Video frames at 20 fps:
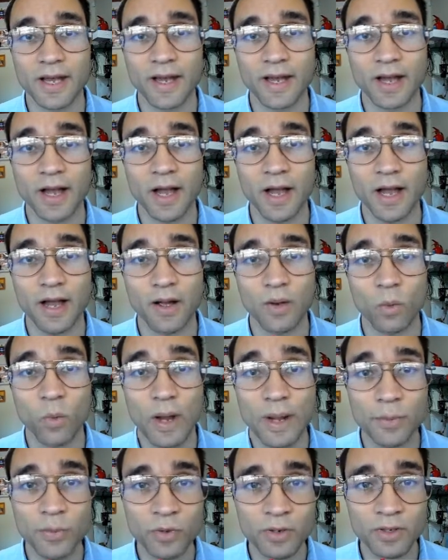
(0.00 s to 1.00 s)
uh, uh,
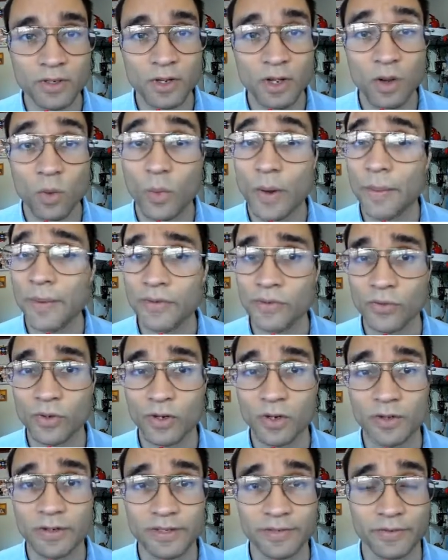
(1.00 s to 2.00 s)
whiteboard. We went
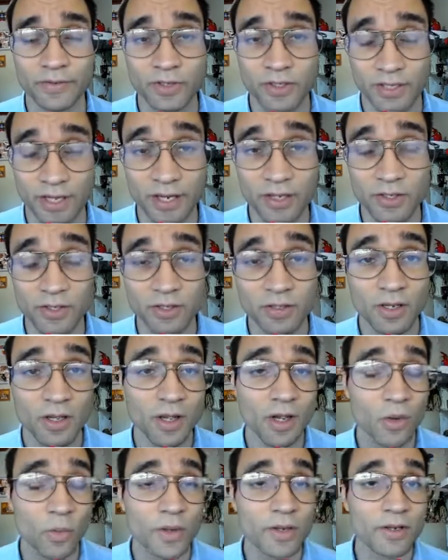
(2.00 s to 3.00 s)
through a lot of different stages.
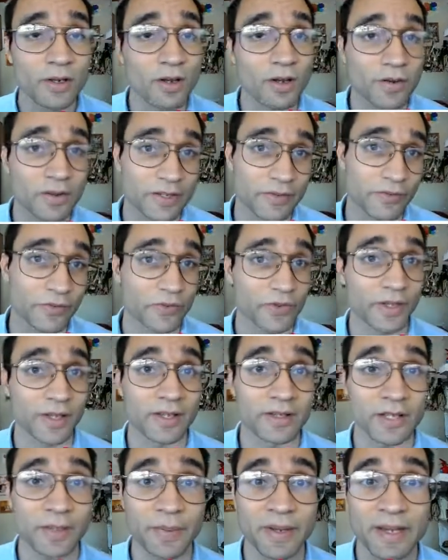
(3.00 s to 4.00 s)
We did a lot of different
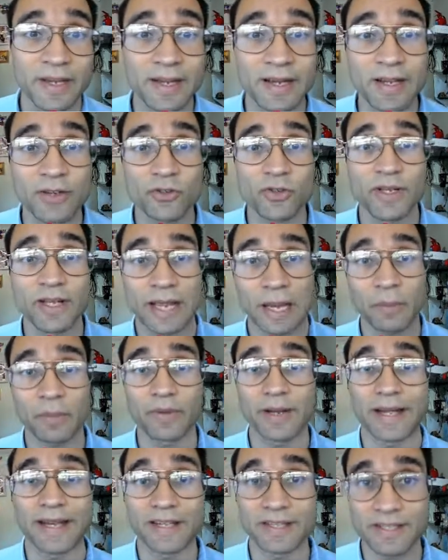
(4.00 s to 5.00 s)
things. I mean, he literally came
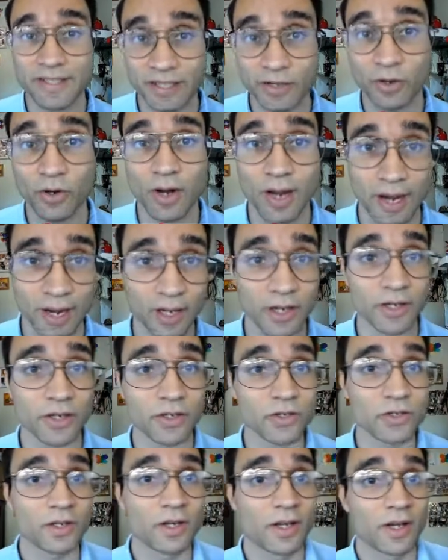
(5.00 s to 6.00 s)
with like zero
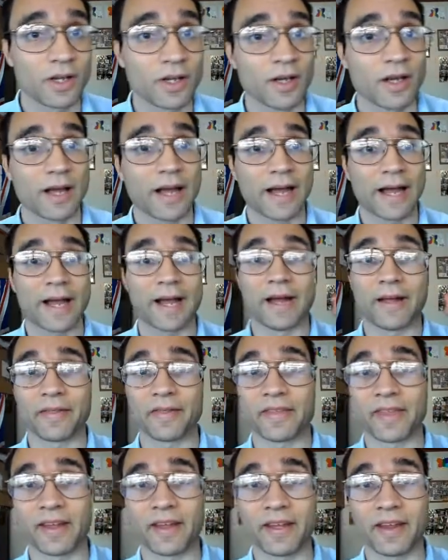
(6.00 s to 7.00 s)
English,
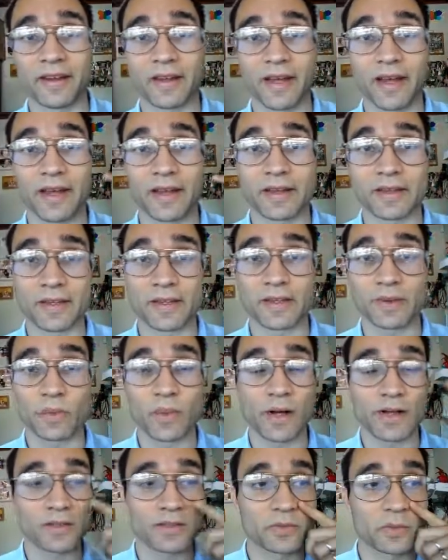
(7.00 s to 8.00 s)
and then uh, he
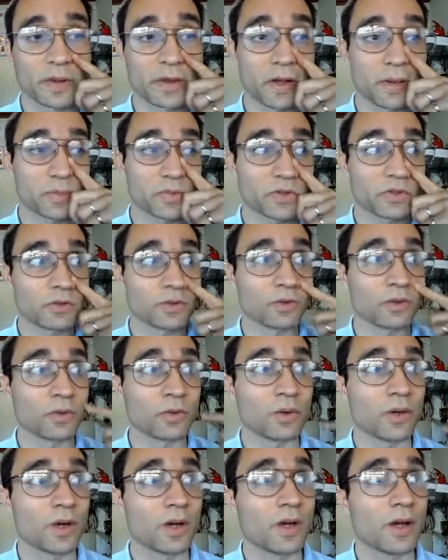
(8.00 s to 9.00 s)
worked his way up
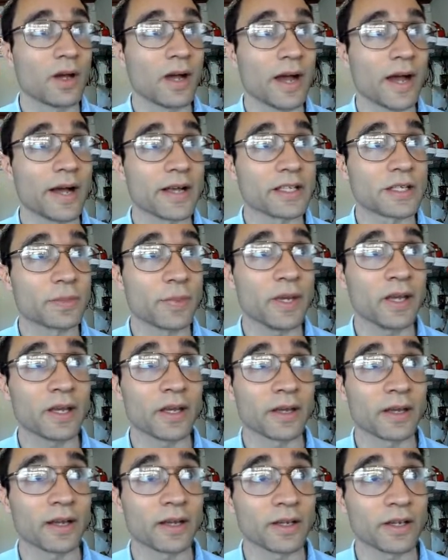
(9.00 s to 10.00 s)
to uh,
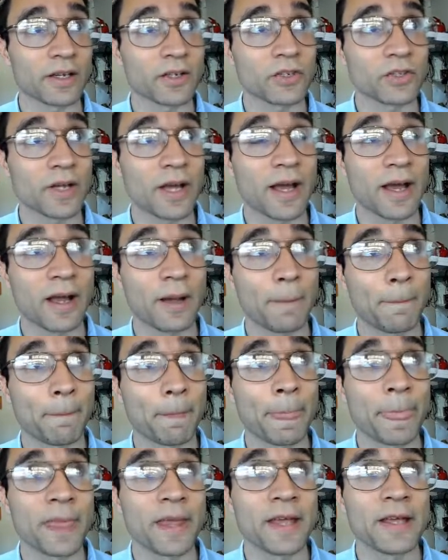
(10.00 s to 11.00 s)
speaking English.
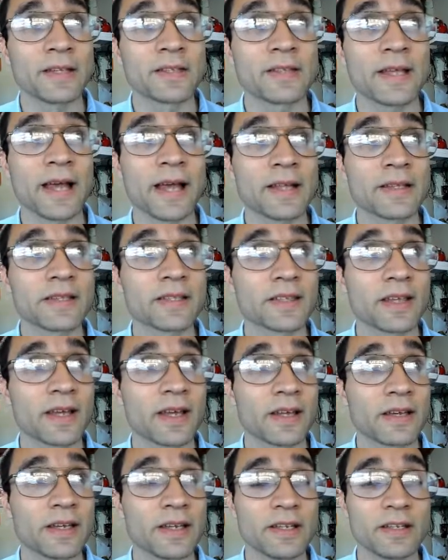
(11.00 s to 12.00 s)
Um, his dad
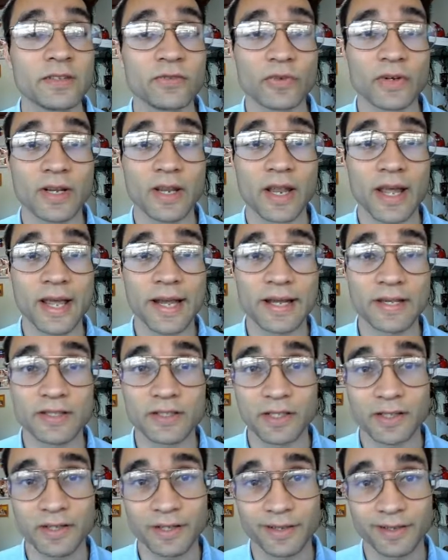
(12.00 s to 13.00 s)
said he doesn't really like
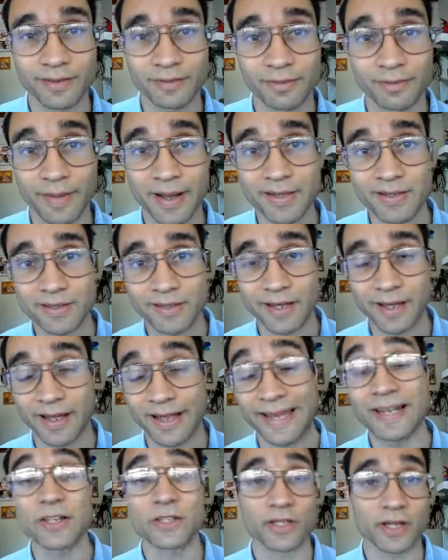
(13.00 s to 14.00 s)
studying math
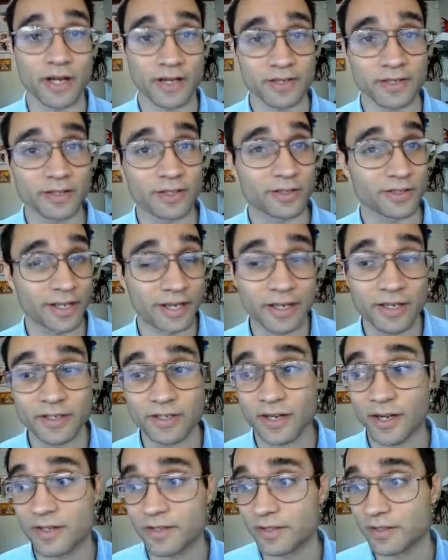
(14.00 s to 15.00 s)
uh, English classes because
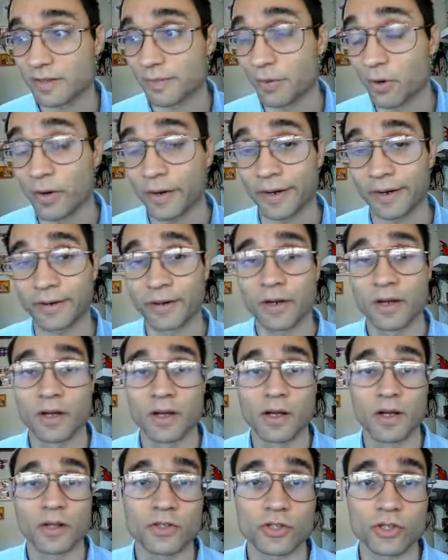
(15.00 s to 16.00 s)
English classes are boring.
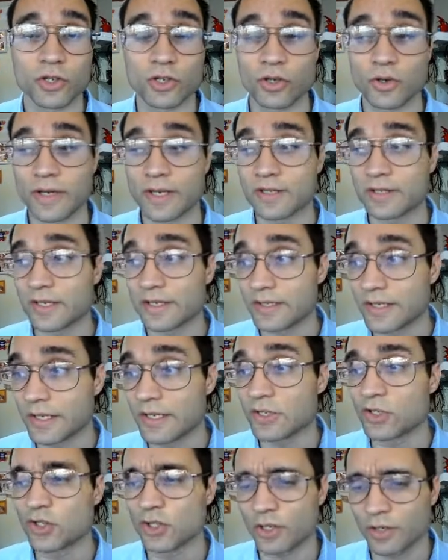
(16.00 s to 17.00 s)
So he said
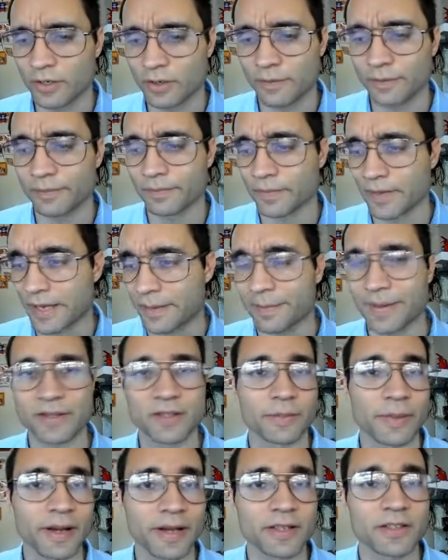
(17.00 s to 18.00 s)
teach him like
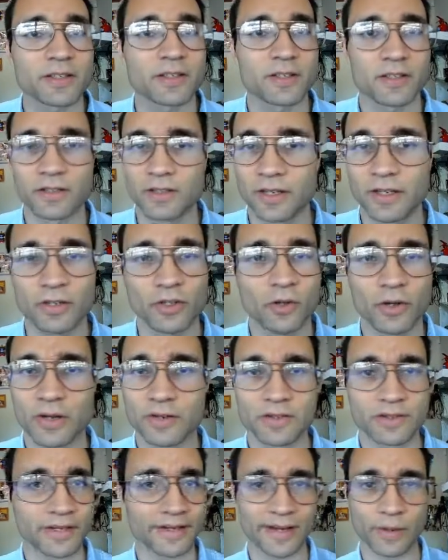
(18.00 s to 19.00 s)
mathematics because he knew
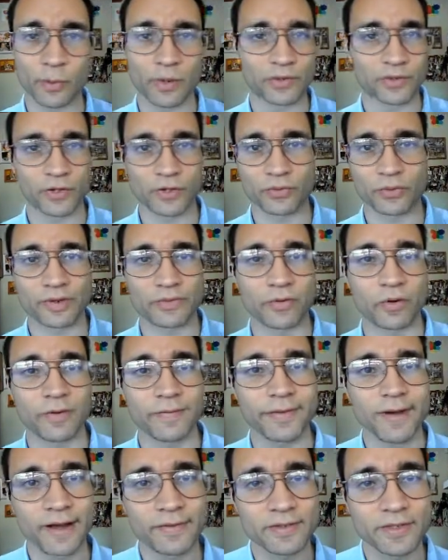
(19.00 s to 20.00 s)
how to say like one, two, three,
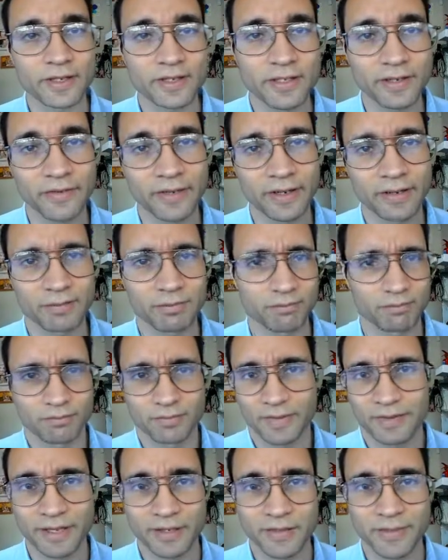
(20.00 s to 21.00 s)
four, five, six, seven, eight.
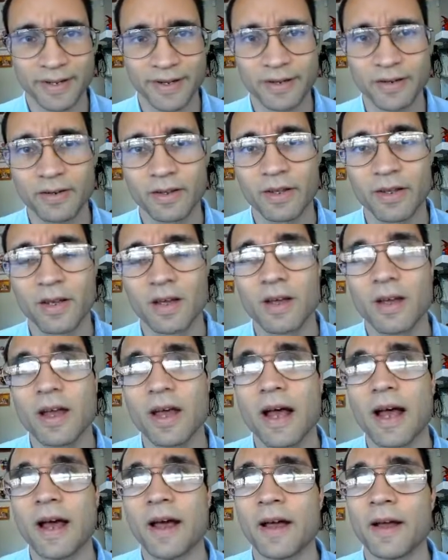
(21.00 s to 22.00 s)
That's about it.
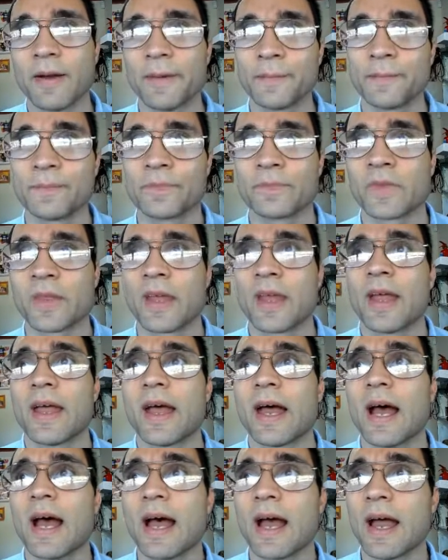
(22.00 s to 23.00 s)
Um,
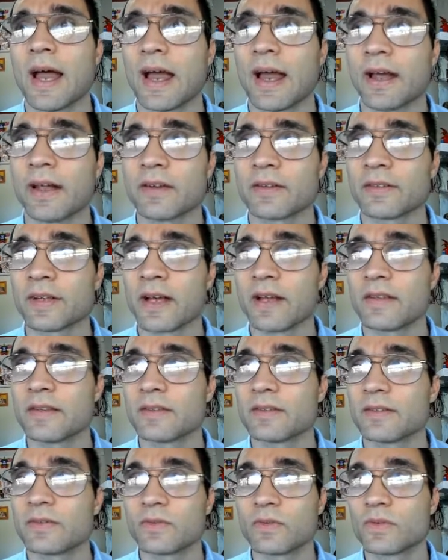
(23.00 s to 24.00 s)
and uh,
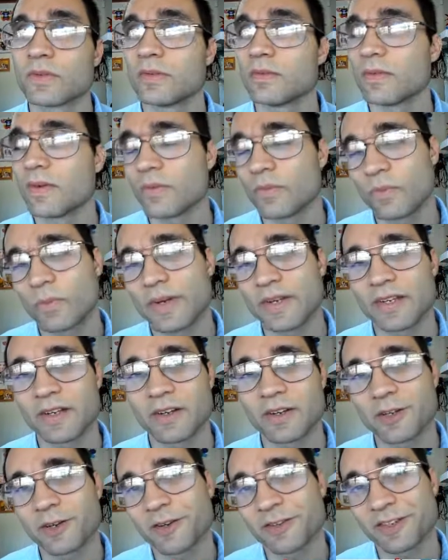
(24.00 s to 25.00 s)
we
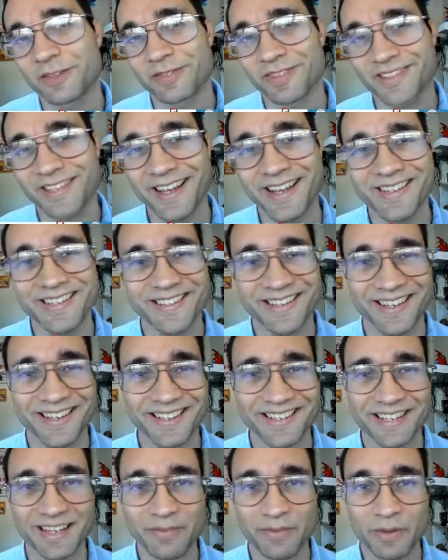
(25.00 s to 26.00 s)
did a lot of different stages.
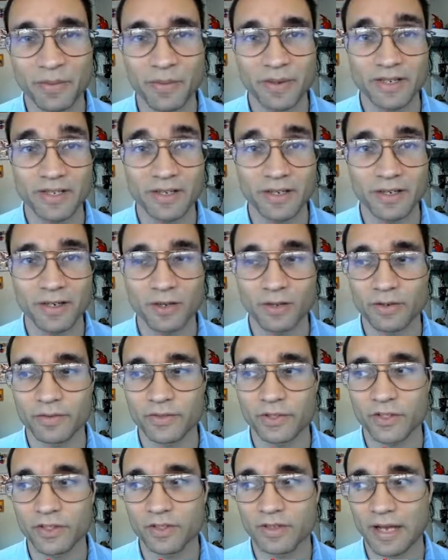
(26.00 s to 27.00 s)
Like I said, we, we did a lot
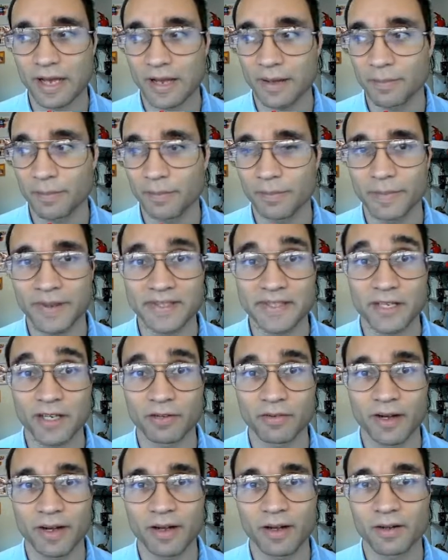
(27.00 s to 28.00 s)
of just uh,
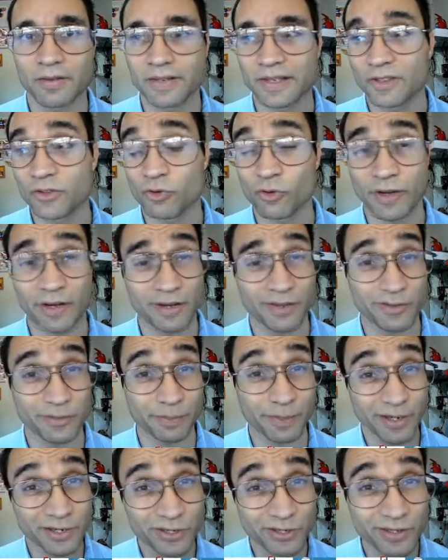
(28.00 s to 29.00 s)
messing around and drawing loads
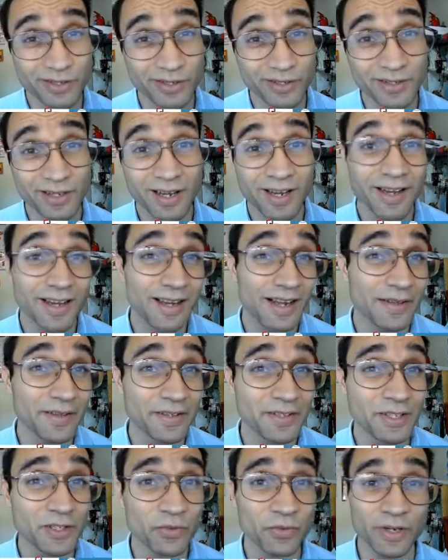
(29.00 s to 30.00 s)
of pictures.
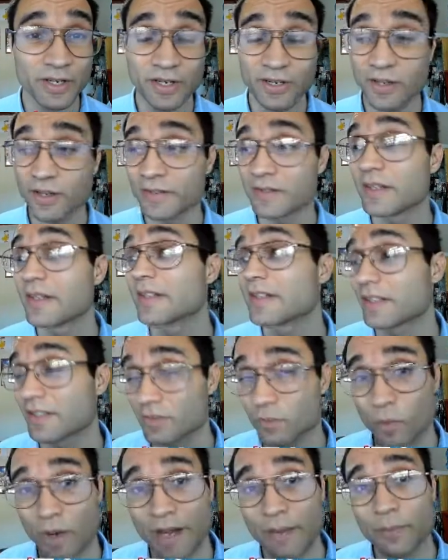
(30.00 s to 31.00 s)
And that's actually really good. The,
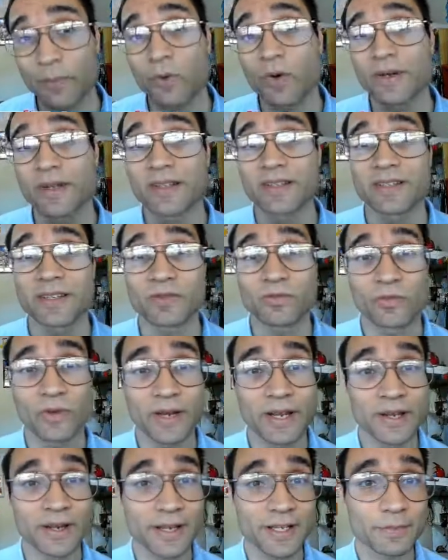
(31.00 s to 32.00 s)
this whiteboard is a
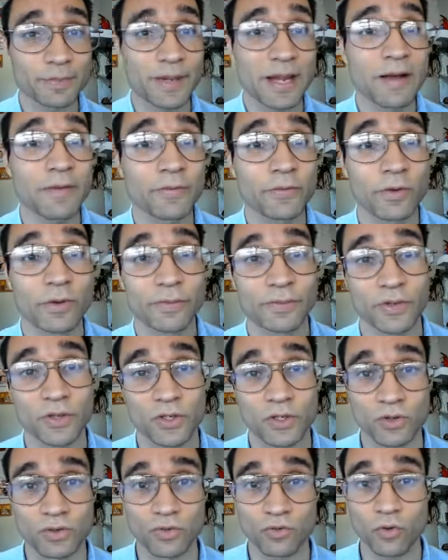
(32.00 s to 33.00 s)
really nice platform for
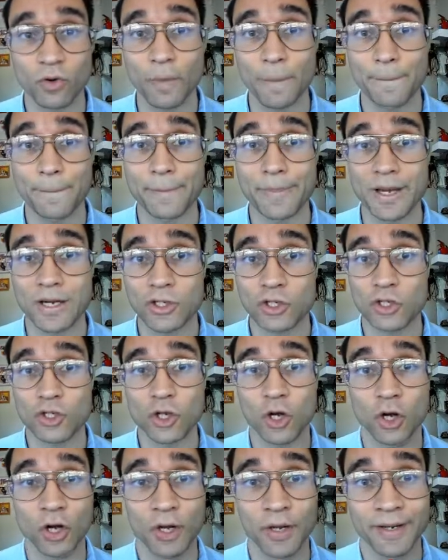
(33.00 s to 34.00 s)
you to draw
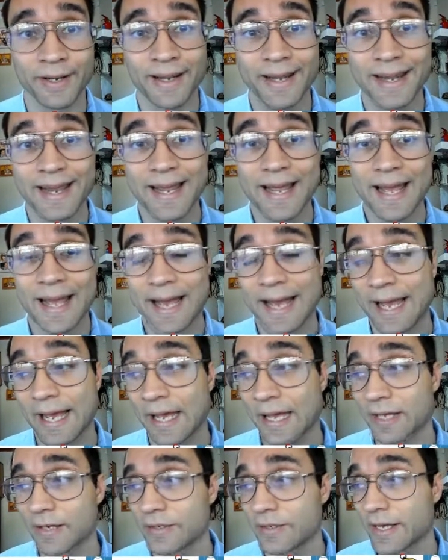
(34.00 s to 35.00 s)
pictures on.
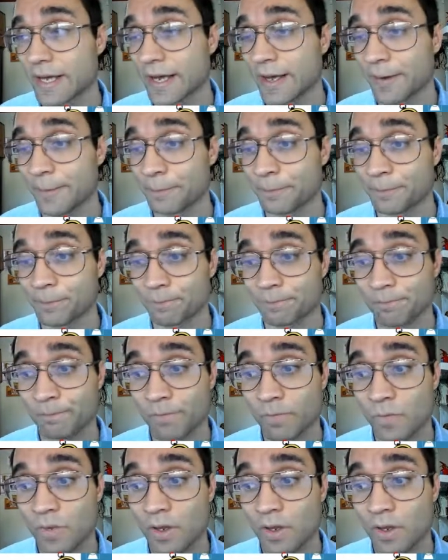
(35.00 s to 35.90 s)
And um,